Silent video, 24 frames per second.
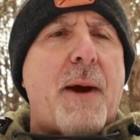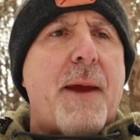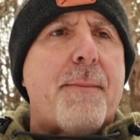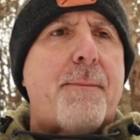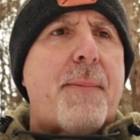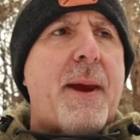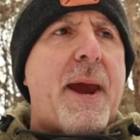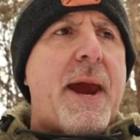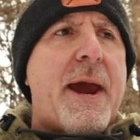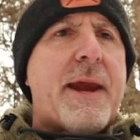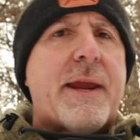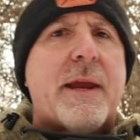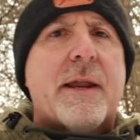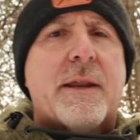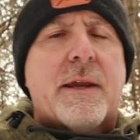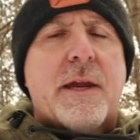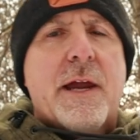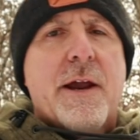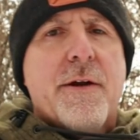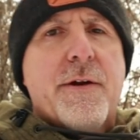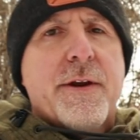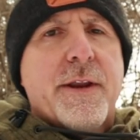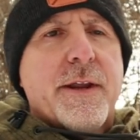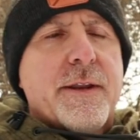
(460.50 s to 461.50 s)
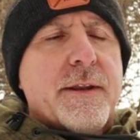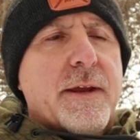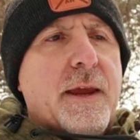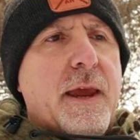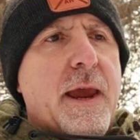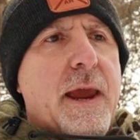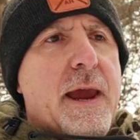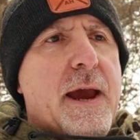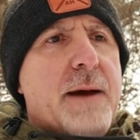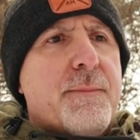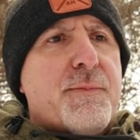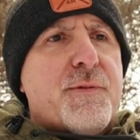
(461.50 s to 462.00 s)
my back and carried it to
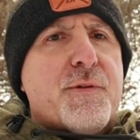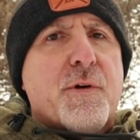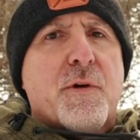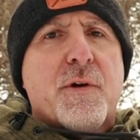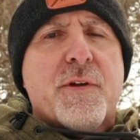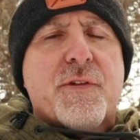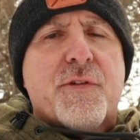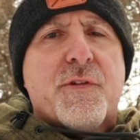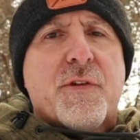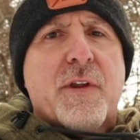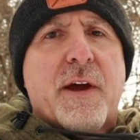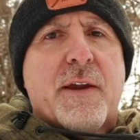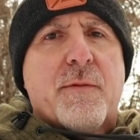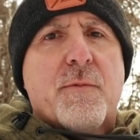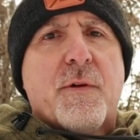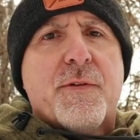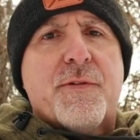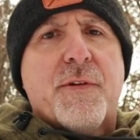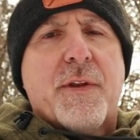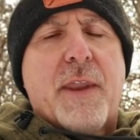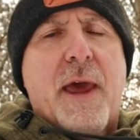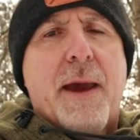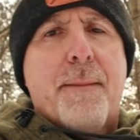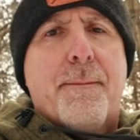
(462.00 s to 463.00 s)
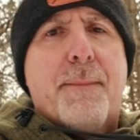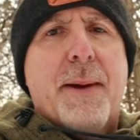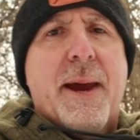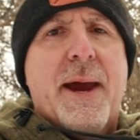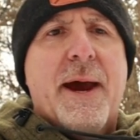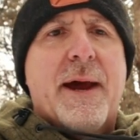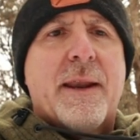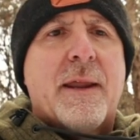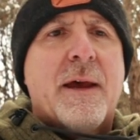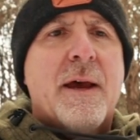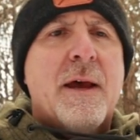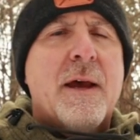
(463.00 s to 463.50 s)
camp, so his sled wasn't that
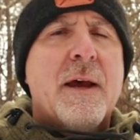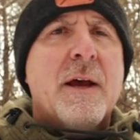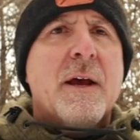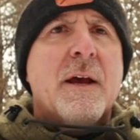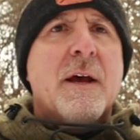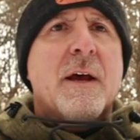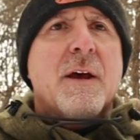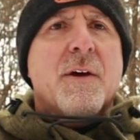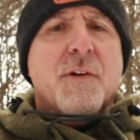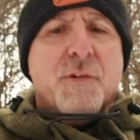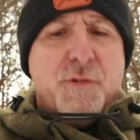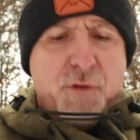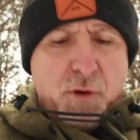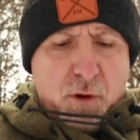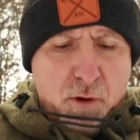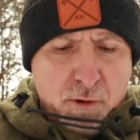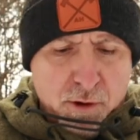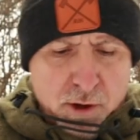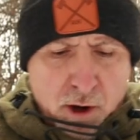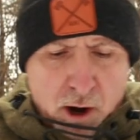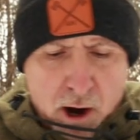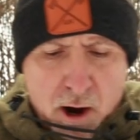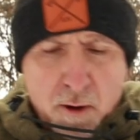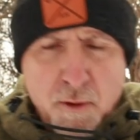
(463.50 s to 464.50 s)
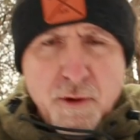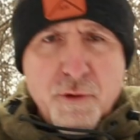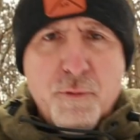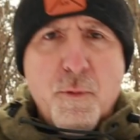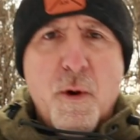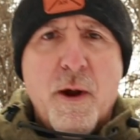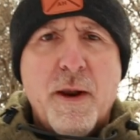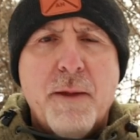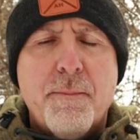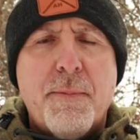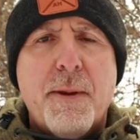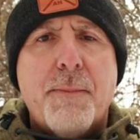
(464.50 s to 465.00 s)
bad. So you always
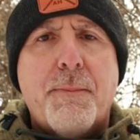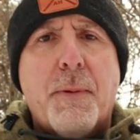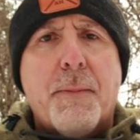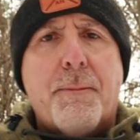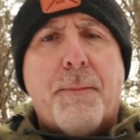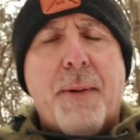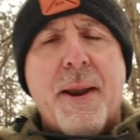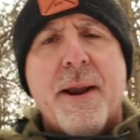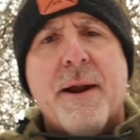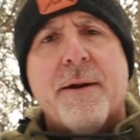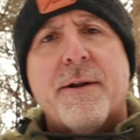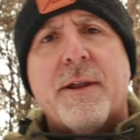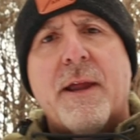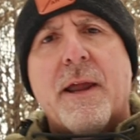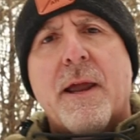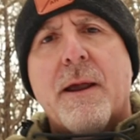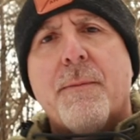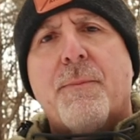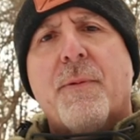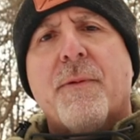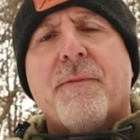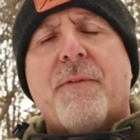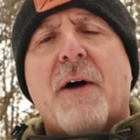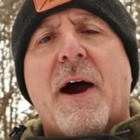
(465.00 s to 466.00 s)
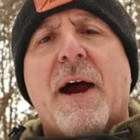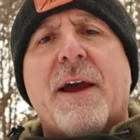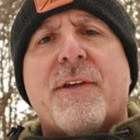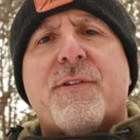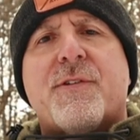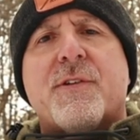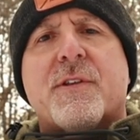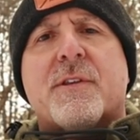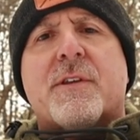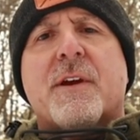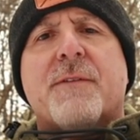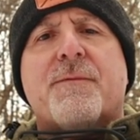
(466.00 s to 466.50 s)
want to be prepared to
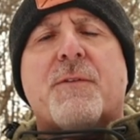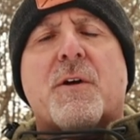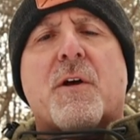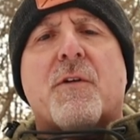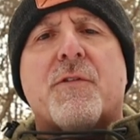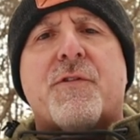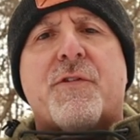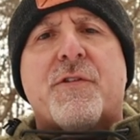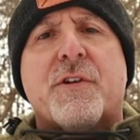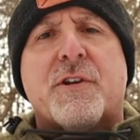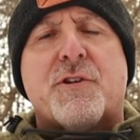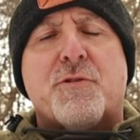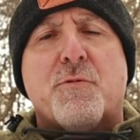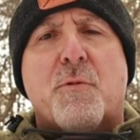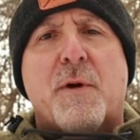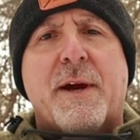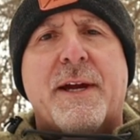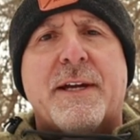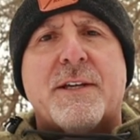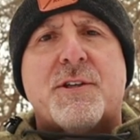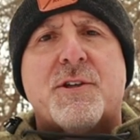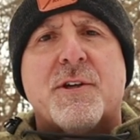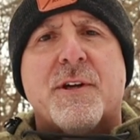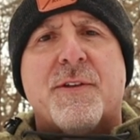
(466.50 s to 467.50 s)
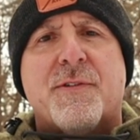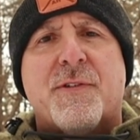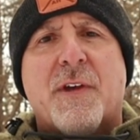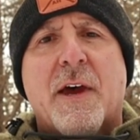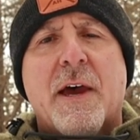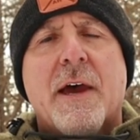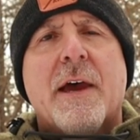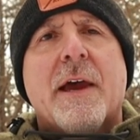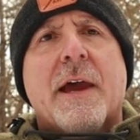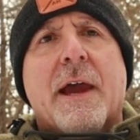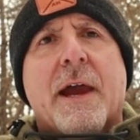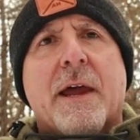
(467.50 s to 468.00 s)
improvise in difficult situations
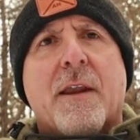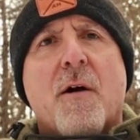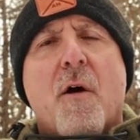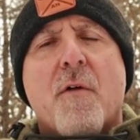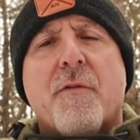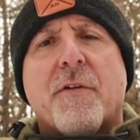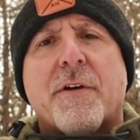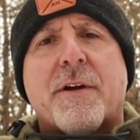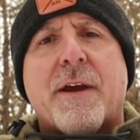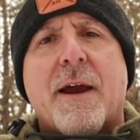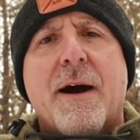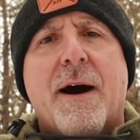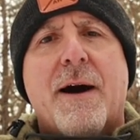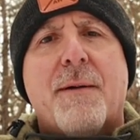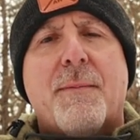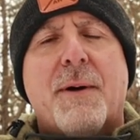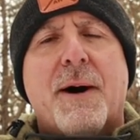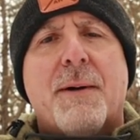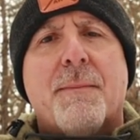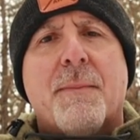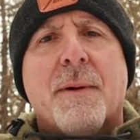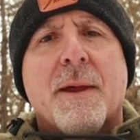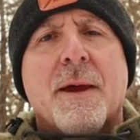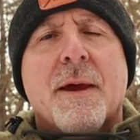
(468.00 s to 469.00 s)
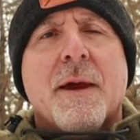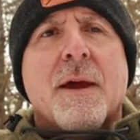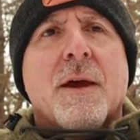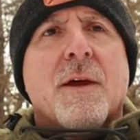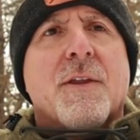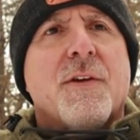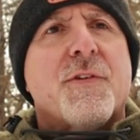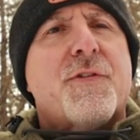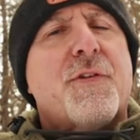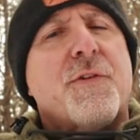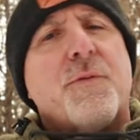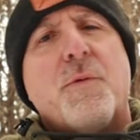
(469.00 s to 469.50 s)
and overcome them.
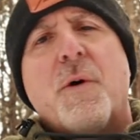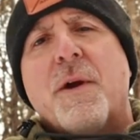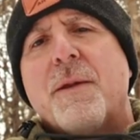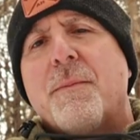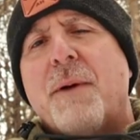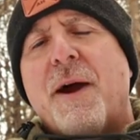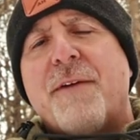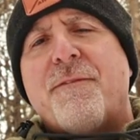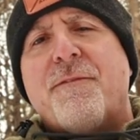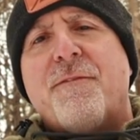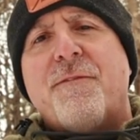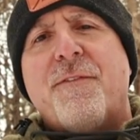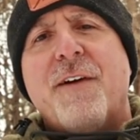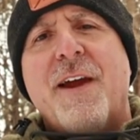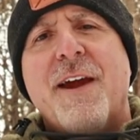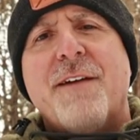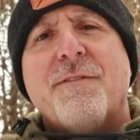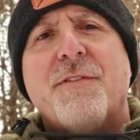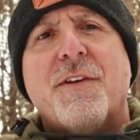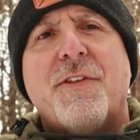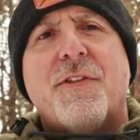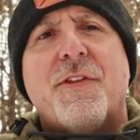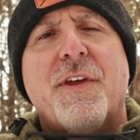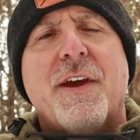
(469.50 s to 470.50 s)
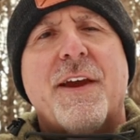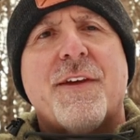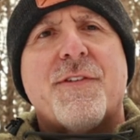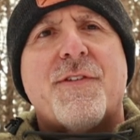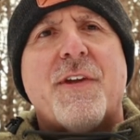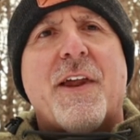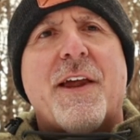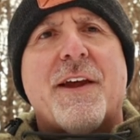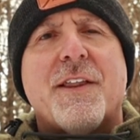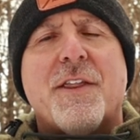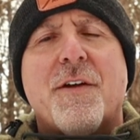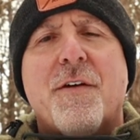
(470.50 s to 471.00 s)
This is one of my favorite things
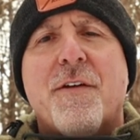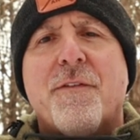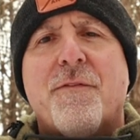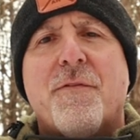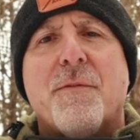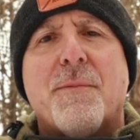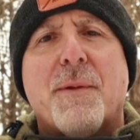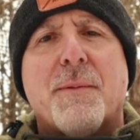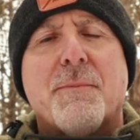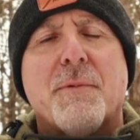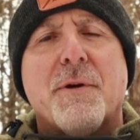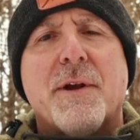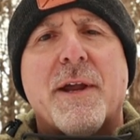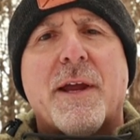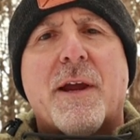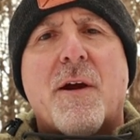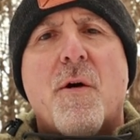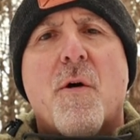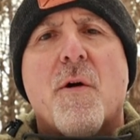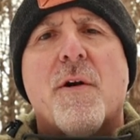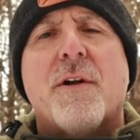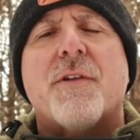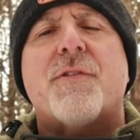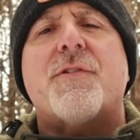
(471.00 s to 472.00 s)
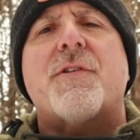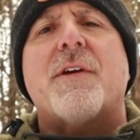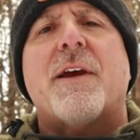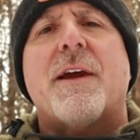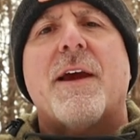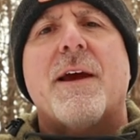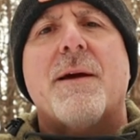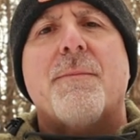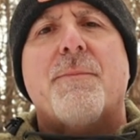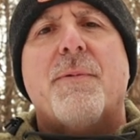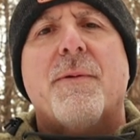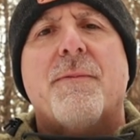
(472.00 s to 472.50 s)
that I learned from the Marine Corps, is to
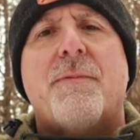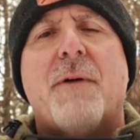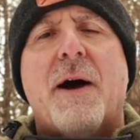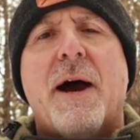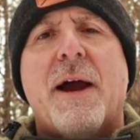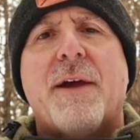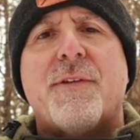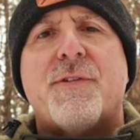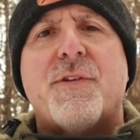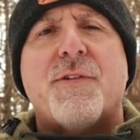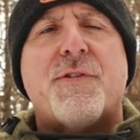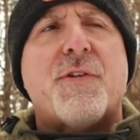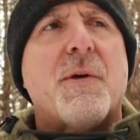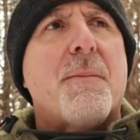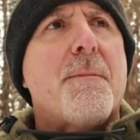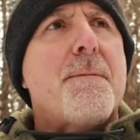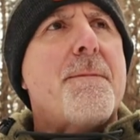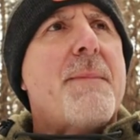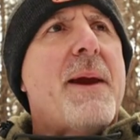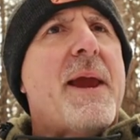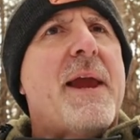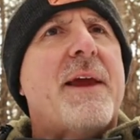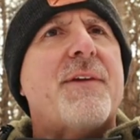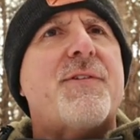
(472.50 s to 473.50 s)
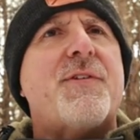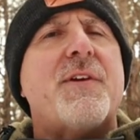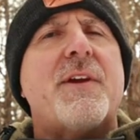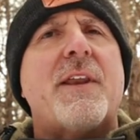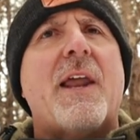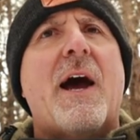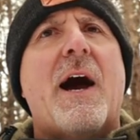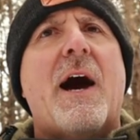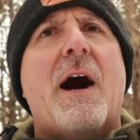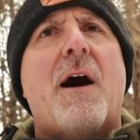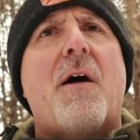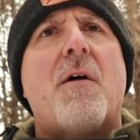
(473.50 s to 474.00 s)
improvise. It's amazing
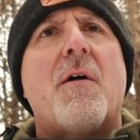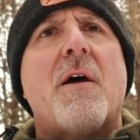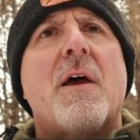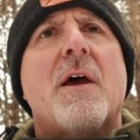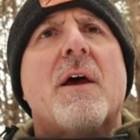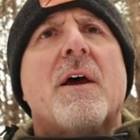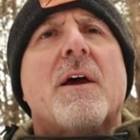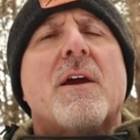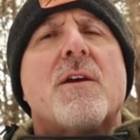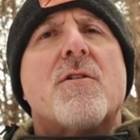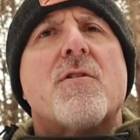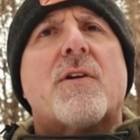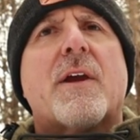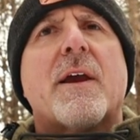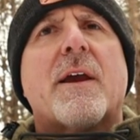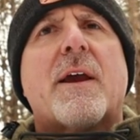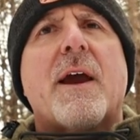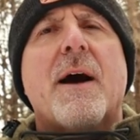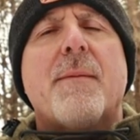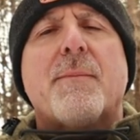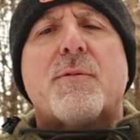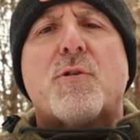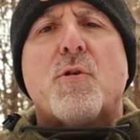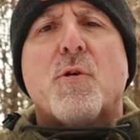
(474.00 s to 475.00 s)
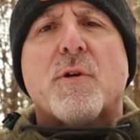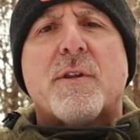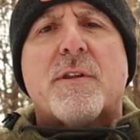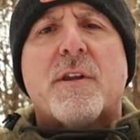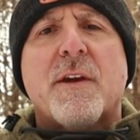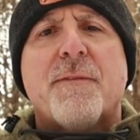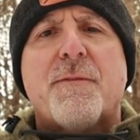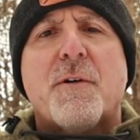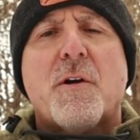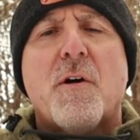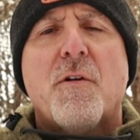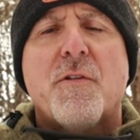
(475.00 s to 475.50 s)
how you can come to a
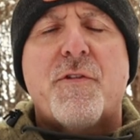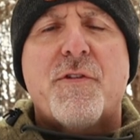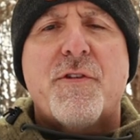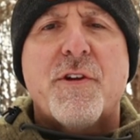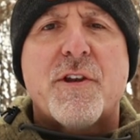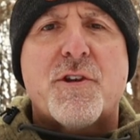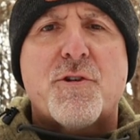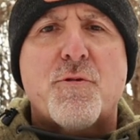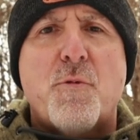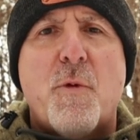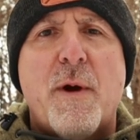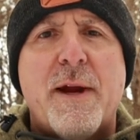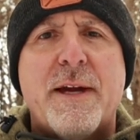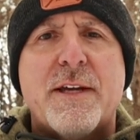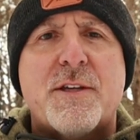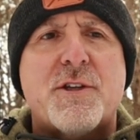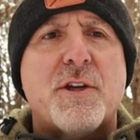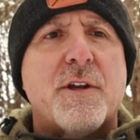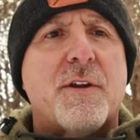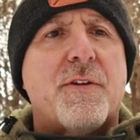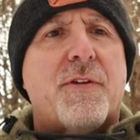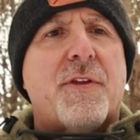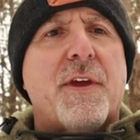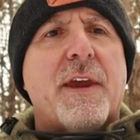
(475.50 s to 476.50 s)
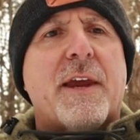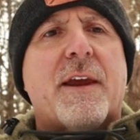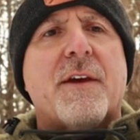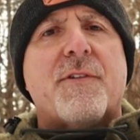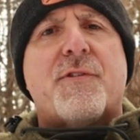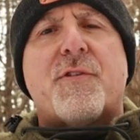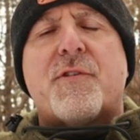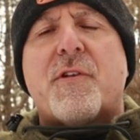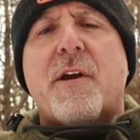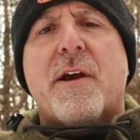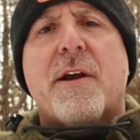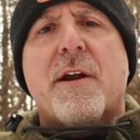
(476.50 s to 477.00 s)
difficult situation and think
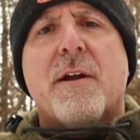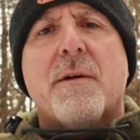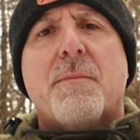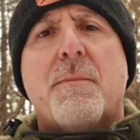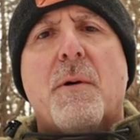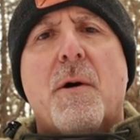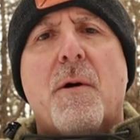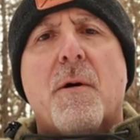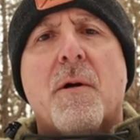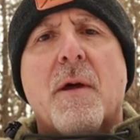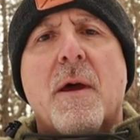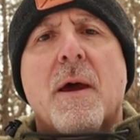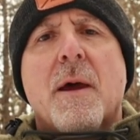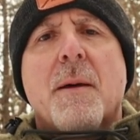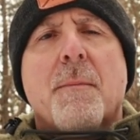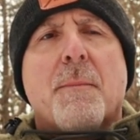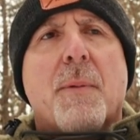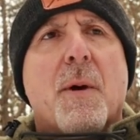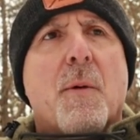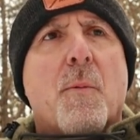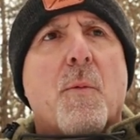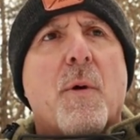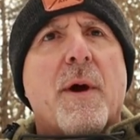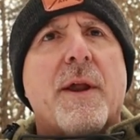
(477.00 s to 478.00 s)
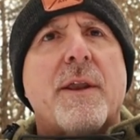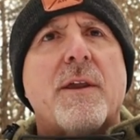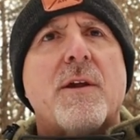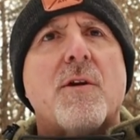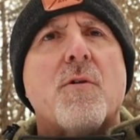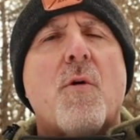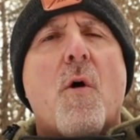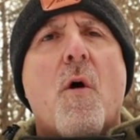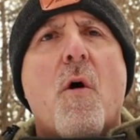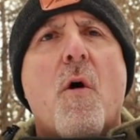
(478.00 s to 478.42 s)
it's terrible, but when you